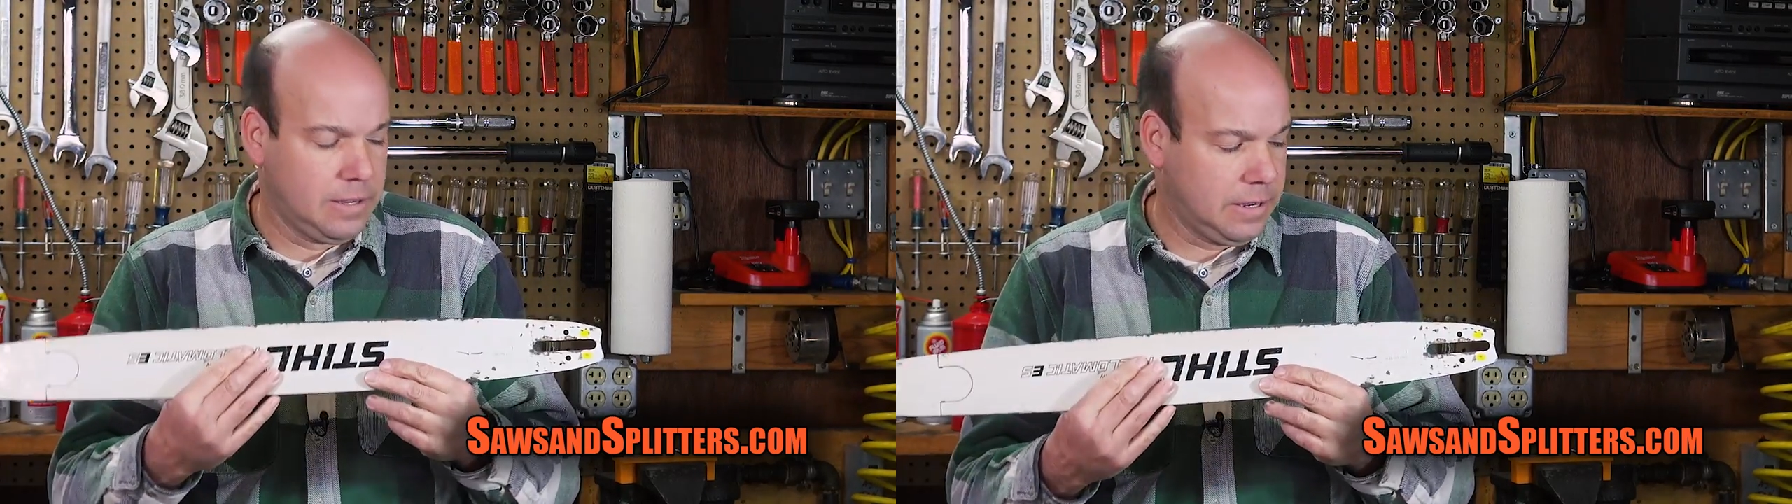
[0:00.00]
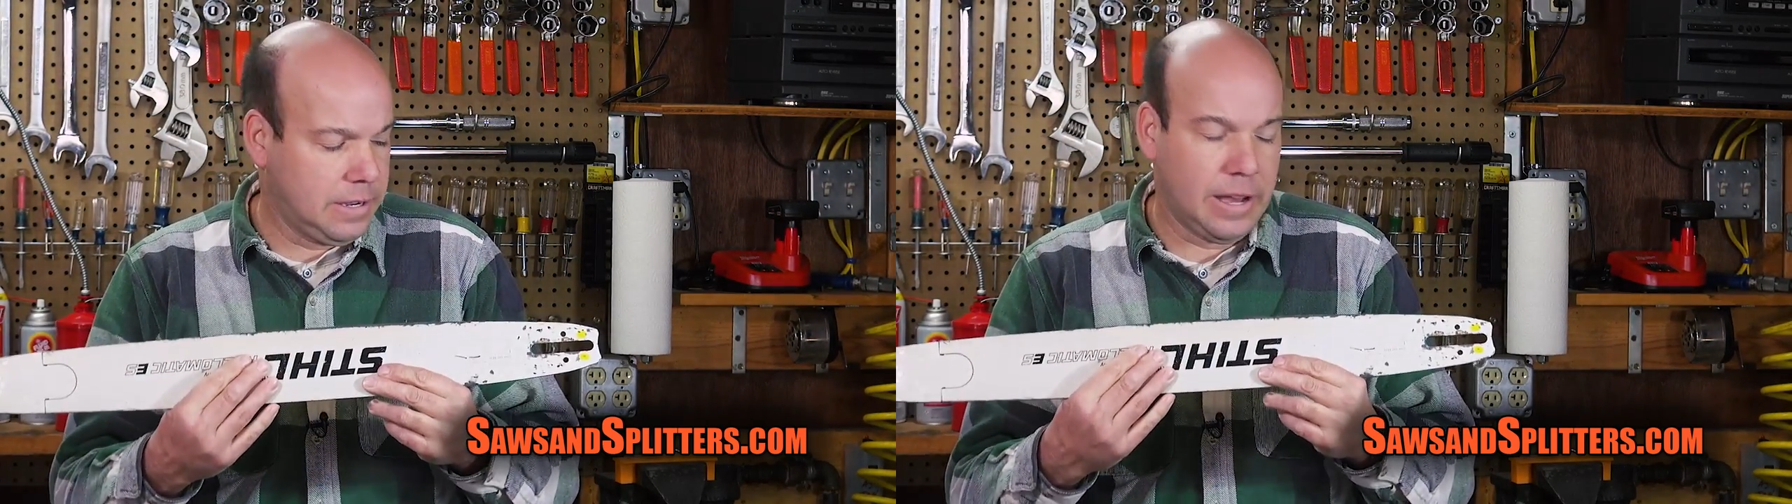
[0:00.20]

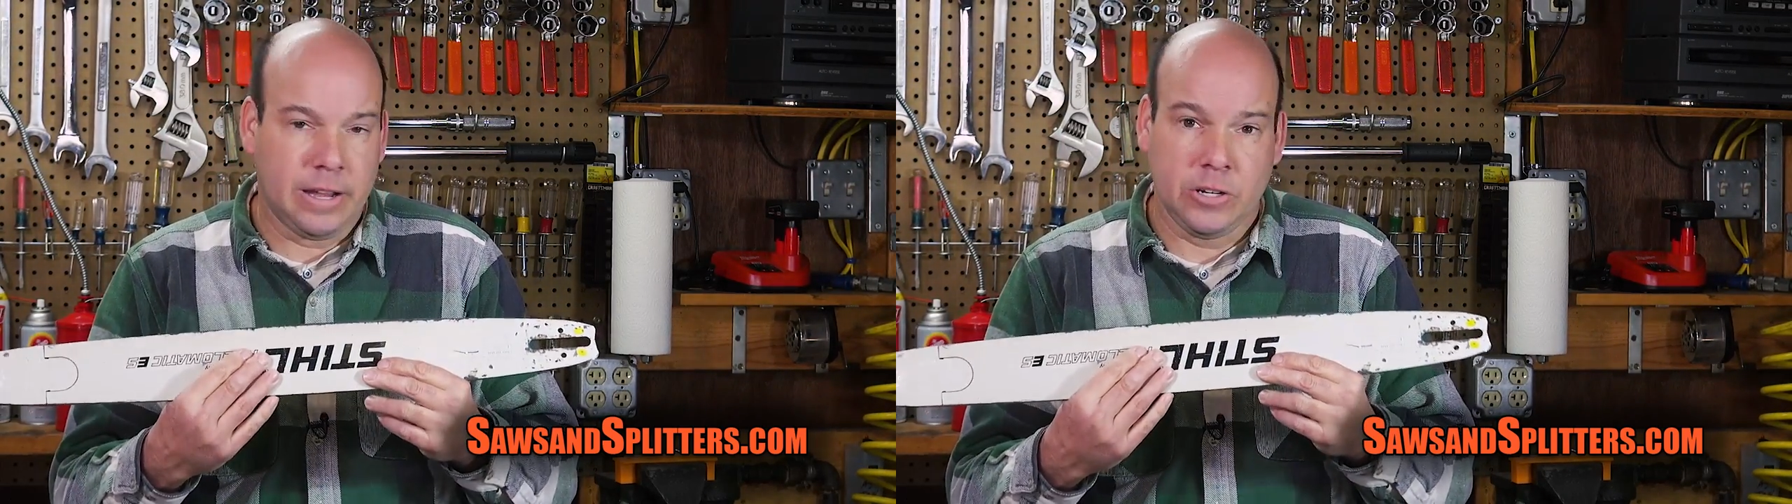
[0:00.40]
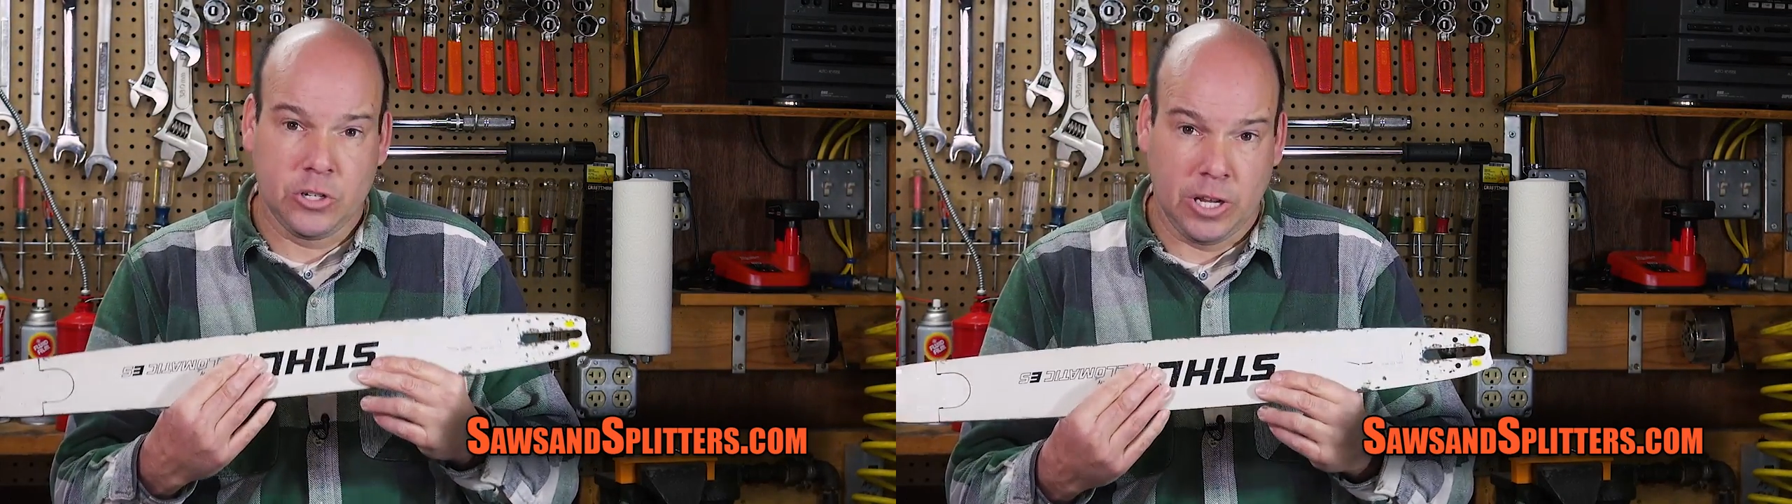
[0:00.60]
uh,
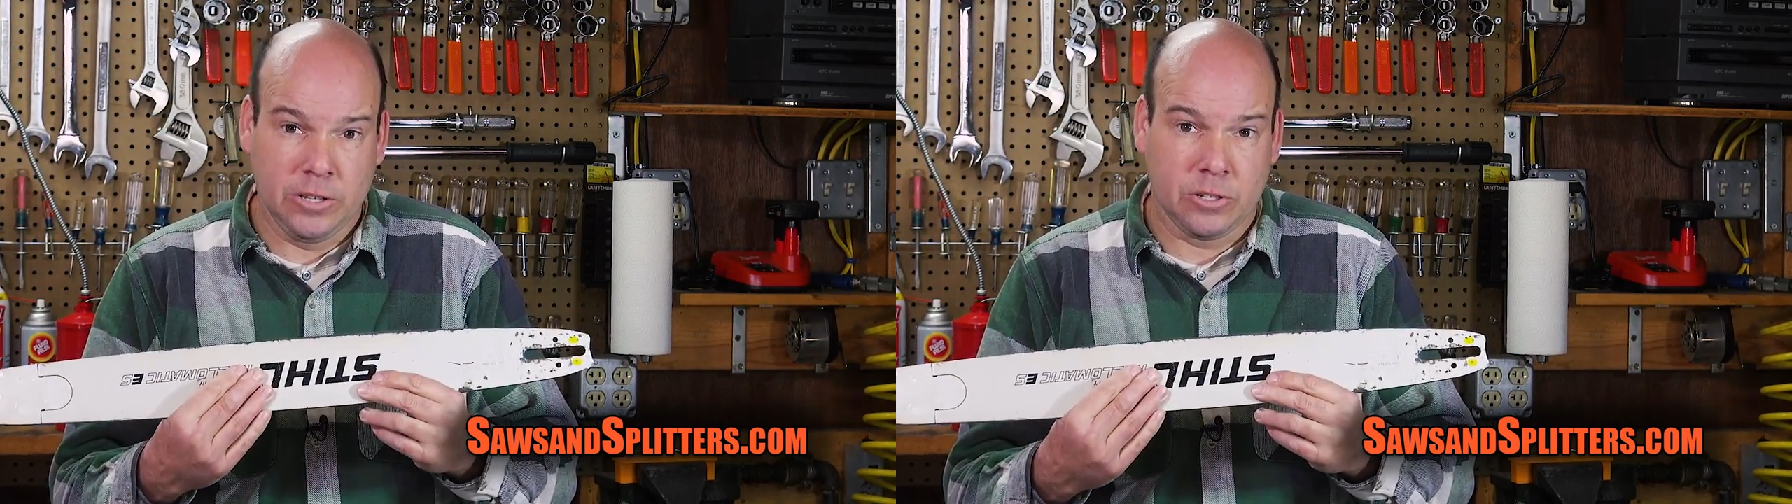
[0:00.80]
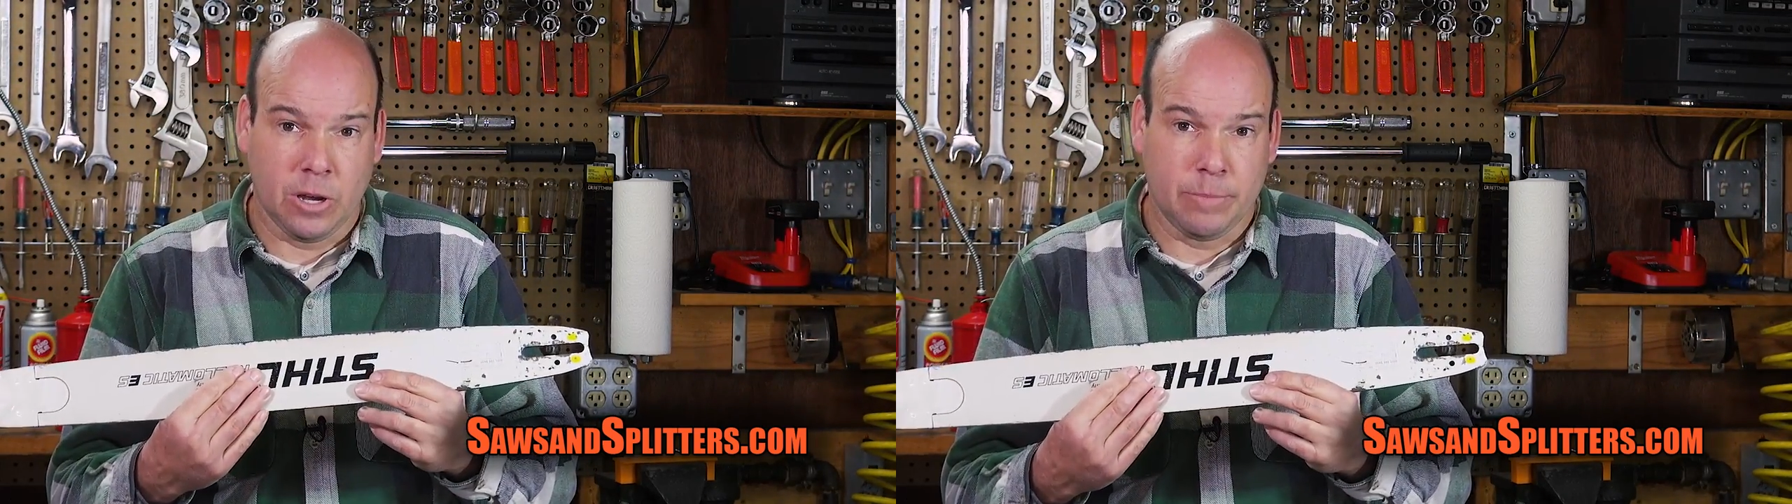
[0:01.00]
on your
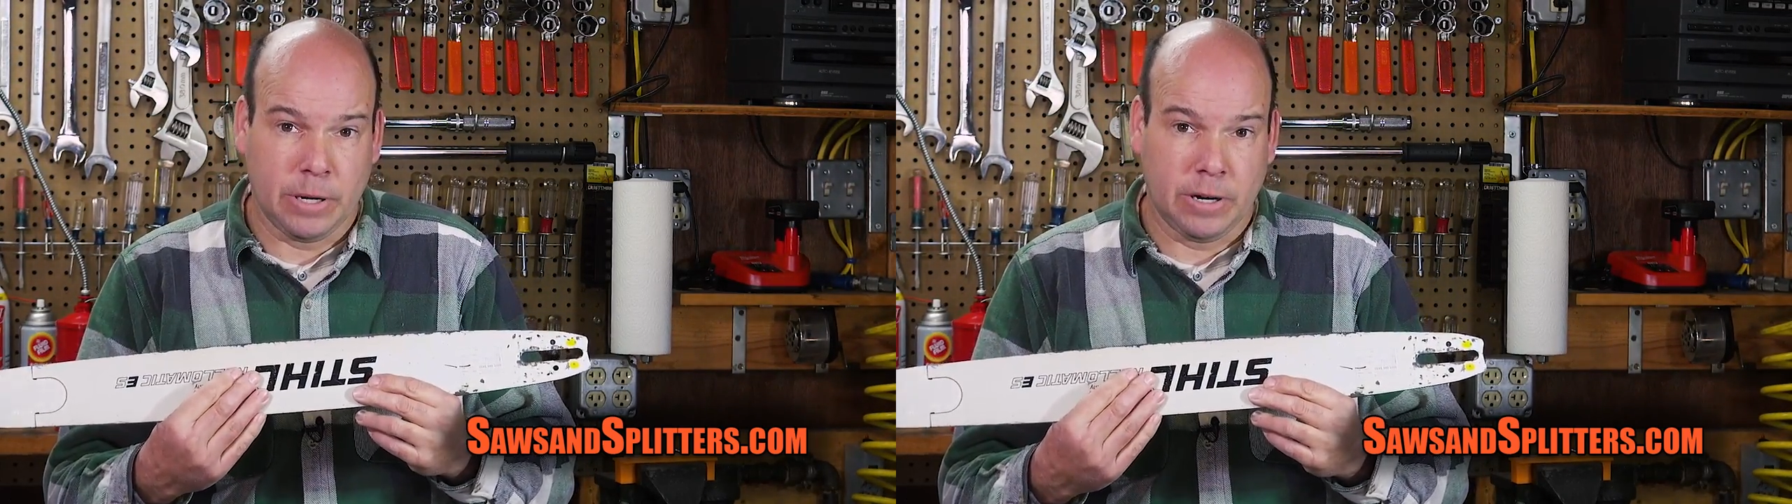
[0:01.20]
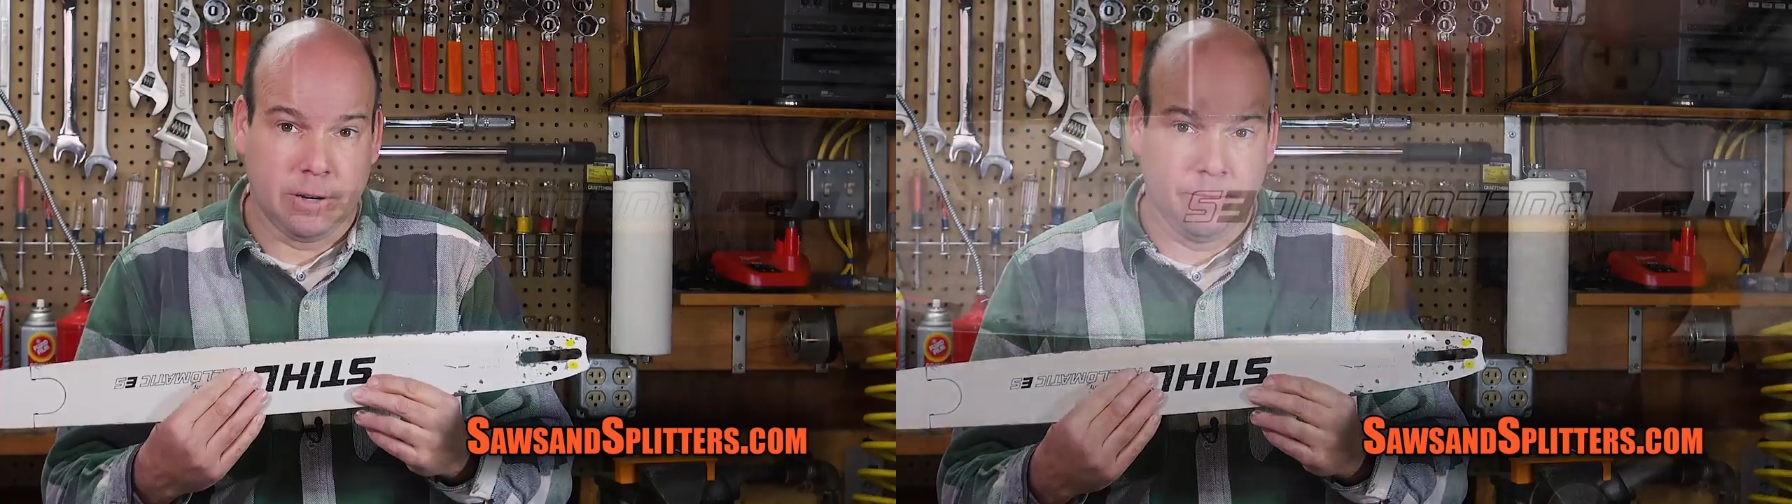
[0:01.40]
chainsaw
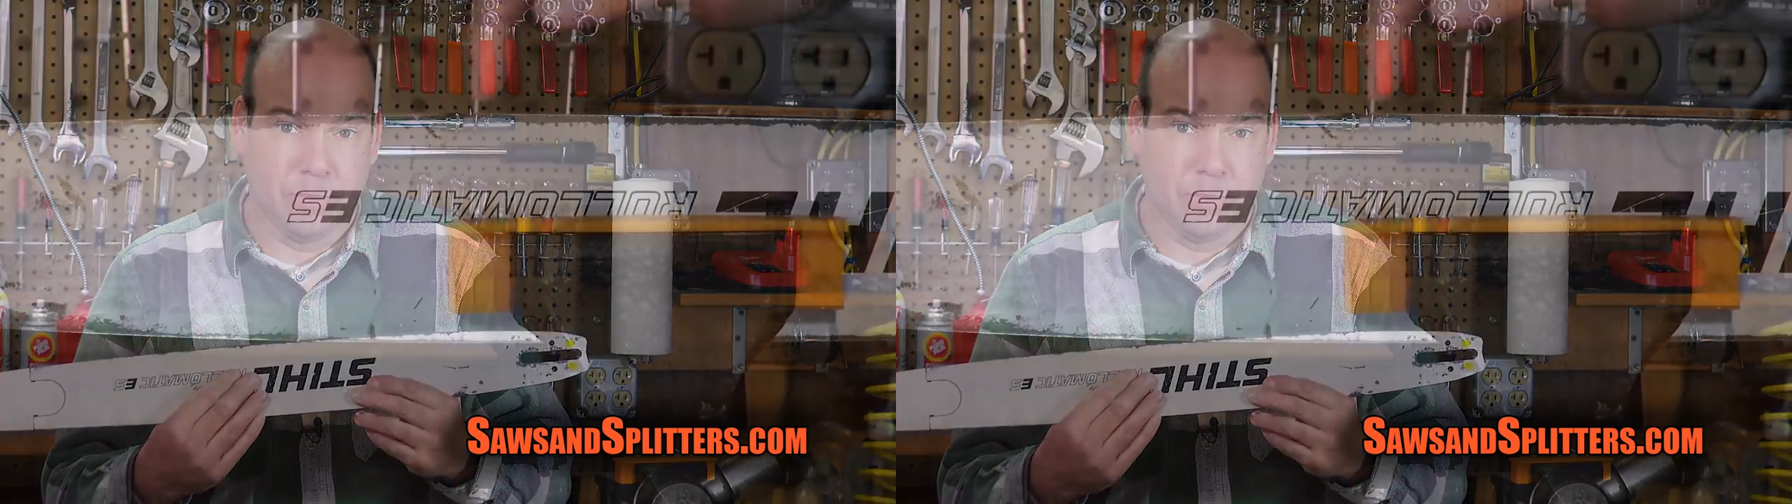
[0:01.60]
bar.